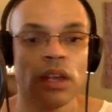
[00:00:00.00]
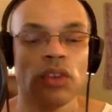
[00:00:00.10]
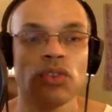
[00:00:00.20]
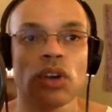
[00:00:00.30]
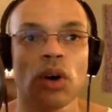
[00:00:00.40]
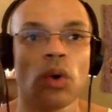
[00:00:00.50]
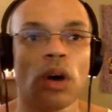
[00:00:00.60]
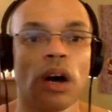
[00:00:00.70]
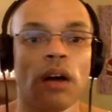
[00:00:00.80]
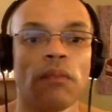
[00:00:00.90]

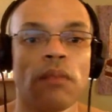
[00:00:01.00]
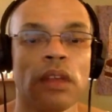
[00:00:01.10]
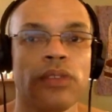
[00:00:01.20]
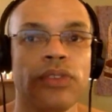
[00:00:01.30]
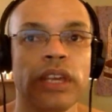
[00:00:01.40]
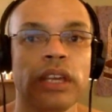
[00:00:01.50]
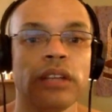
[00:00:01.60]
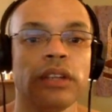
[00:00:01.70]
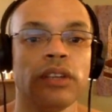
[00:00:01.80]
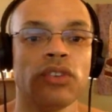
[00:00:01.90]
So
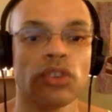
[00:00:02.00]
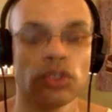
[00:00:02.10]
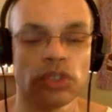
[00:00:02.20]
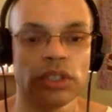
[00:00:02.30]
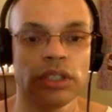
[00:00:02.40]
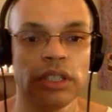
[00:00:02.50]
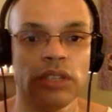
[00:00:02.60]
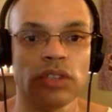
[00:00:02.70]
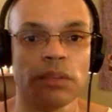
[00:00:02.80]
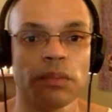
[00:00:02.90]
the children in
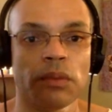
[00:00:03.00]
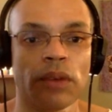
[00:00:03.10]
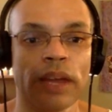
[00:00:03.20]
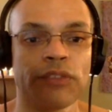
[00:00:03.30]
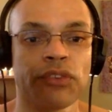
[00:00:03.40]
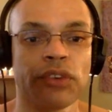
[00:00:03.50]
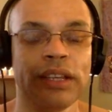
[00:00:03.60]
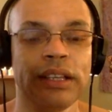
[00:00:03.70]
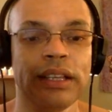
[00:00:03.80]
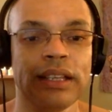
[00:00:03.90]
Egypt ran
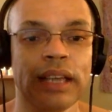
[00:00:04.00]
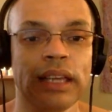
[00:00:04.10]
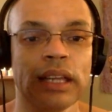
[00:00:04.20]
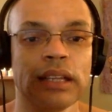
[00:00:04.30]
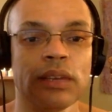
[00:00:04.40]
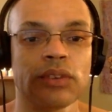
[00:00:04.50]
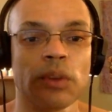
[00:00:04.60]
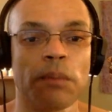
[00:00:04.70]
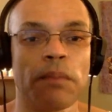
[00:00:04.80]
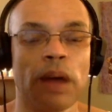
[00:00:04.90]
freely naked, and there was
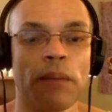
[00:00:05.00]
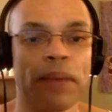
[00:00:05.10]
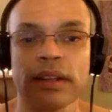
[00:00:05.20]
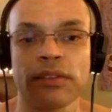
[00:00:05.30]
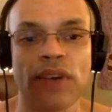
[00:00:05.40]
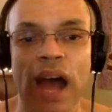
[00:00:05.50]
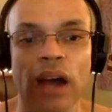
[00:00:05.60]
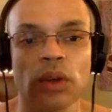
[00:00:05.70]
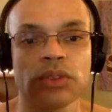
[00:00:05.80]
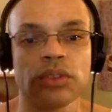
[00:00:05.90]
no
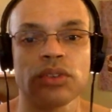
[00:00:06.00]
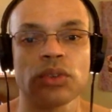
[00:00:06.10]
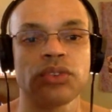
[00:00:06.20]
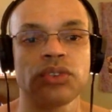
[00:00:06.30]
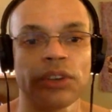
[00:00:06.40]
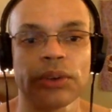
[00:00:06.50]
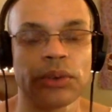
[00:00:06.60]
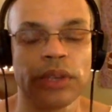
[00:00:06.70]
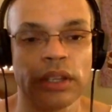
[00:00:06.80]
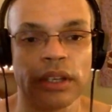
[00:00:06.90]
pedophiles, there's no
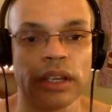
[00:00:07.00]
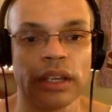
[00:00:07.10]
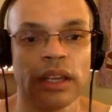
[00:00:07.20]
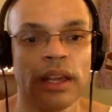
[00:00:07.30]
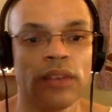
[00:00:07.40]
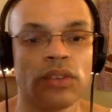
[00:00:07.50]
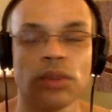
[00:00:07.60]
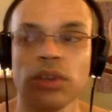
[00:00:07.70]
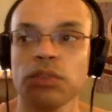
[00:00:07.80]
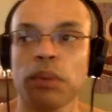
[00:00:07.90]
serial killing. So
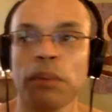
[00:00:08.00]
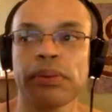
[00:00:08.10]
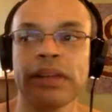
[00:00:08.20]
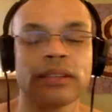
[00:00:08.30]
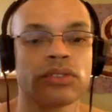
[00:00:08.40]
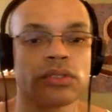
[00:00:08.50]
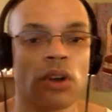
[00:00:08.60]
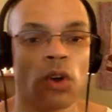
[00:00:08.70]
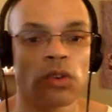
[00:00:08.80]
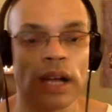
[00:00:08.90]
this perplexed
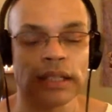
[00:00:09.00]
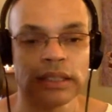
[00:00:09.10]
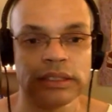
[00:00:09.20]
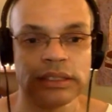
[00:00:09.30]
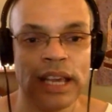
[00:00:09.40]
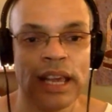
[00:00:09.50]
Herodotus.